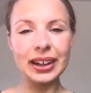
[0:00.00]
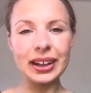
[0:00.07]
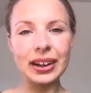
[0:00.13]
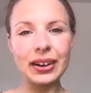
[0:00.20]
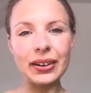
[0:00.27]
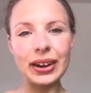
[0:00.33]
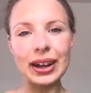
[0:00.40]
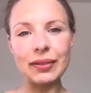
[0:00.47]

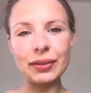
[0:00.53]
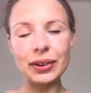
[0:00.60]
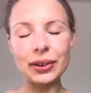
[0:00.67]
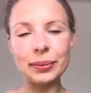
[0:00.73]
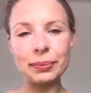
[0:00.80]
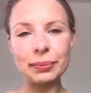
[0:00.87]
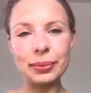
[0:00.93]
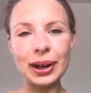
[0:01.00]
However,
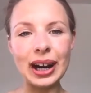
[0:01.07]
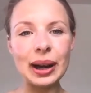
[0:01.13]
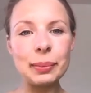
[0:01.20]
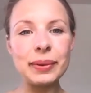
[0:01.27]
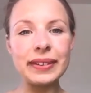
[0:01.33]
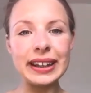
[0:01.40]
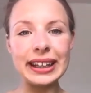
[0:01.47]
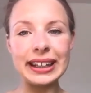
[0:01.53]
perhaps
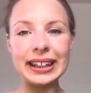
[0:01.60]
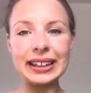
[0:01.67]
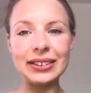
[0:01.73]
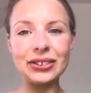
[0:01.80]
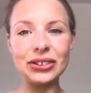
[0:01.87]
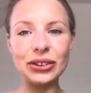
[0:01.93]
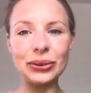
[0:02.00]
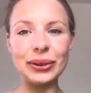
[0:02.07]
Heaney is
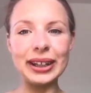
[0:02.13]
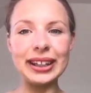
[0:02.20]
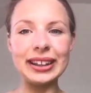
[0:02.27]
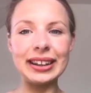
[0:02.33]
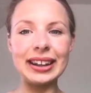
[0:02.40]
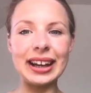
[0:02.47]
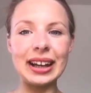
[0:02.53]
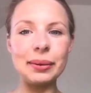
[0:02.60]
showing
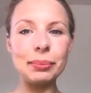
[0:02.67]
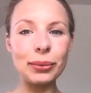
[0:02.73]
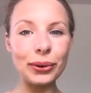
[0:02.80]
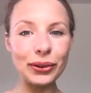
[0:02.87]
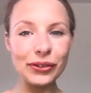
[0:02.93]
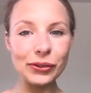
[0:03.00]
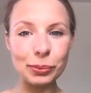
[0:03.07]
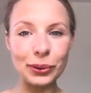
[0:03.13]
that
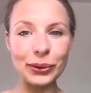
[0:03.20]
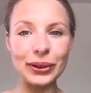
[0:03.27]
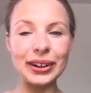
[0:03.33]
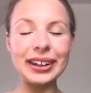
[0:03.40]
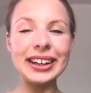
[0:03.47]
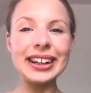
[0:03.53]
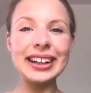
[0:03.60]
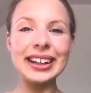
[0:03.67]

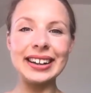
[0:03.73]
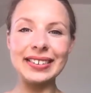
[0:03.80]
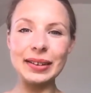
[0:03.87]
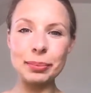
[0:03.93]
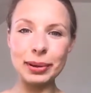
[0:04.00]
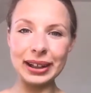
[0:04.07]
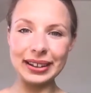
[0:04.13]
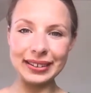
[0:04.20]
Mossbawn is a
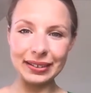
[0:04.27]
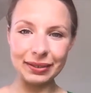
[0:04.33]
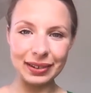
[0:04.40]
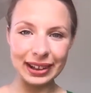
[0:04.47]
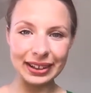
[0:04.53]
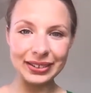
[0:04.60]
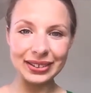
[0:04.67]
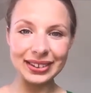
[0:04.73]
place of
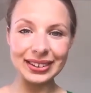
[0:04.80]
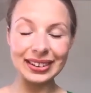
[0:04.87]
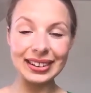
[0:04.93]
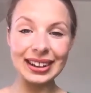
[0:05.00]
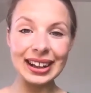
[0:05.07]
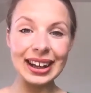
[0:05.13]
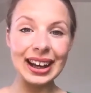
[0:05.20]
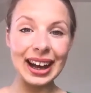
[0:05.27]
literal
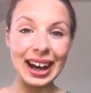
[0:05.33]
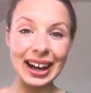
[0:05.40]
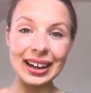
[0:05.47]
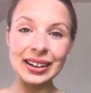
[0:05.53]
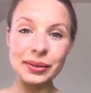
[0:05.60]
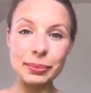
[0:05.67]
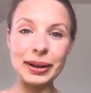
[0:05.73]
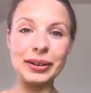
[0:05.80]

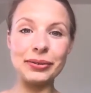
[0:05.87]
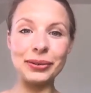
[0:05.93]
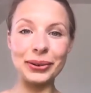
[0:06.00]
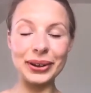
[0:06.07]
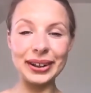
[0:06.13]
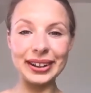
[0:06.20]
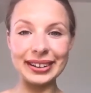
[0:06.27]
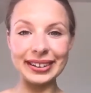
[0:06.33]
and
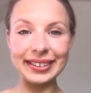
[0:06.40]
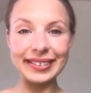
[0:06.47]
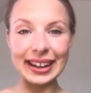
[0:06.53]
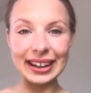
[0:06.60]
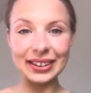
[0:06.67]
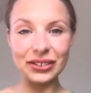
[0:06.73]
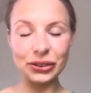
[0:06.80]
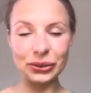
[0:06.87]
metaphorical
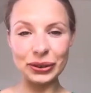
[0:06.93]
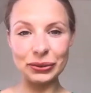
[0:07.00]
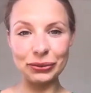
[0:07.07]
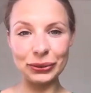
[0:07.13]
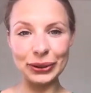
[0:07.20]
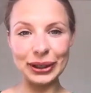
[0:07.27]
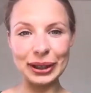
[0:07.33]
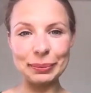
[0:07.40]
sanctuary
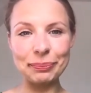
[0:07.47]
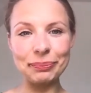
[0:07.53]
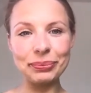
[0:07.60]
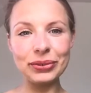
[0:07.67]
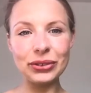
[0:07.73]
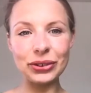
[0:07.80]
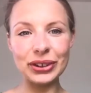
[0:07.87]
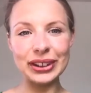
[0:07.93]
for him
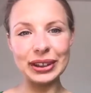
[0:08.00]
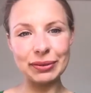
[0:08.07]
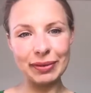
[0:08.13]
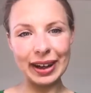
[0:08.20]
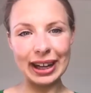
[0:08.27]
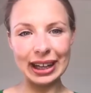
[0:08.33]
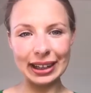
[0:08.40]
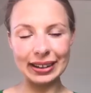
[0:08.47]
during the
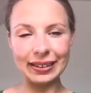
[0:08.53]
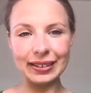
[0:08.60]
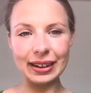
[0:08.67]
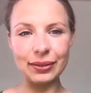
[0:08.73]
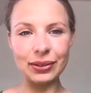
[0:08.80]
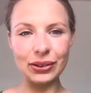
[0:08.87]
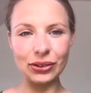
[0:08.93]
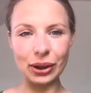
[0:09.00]
violence
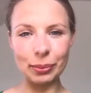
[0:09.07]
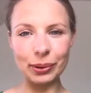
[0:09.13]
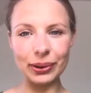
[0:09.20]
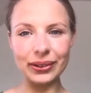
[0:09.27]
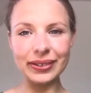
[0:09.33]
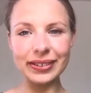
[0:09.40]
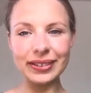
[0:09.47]
of the Troubles.